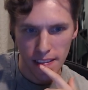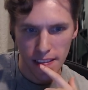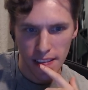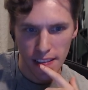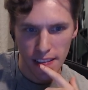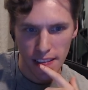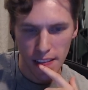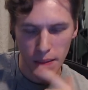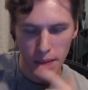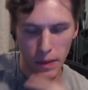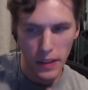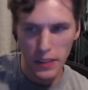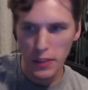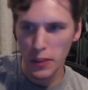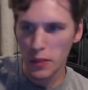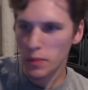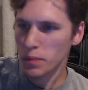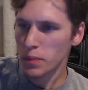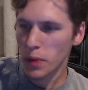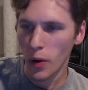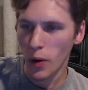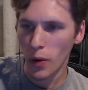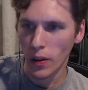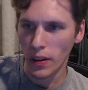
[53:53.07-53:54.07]
I'm not doing
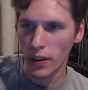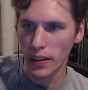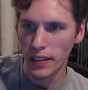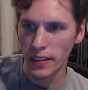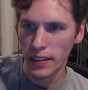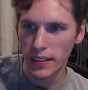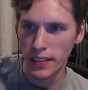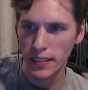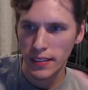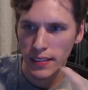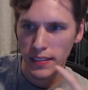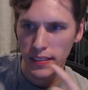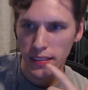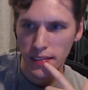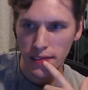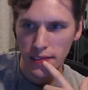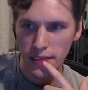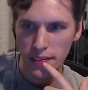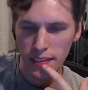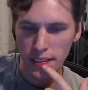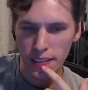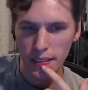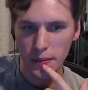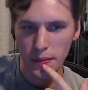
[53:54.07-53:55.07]
porn.
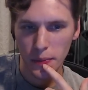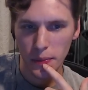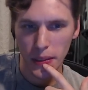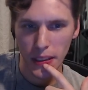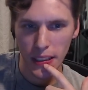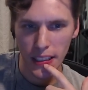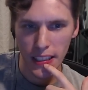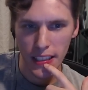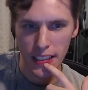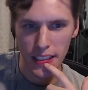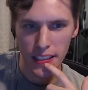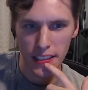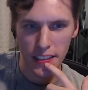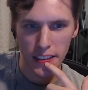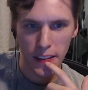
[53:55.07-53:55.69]
Please.